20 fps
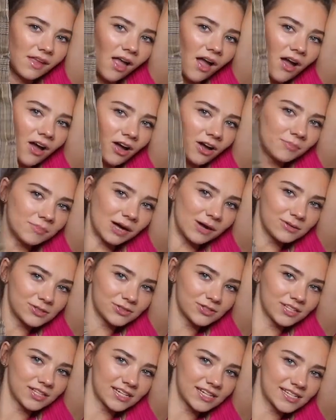I was
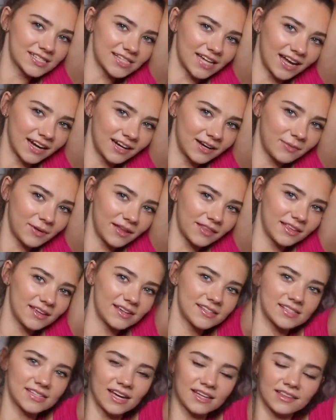really excited about
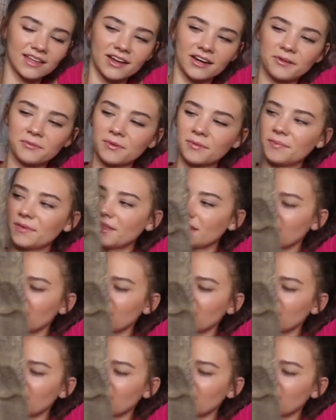this. I thought it would be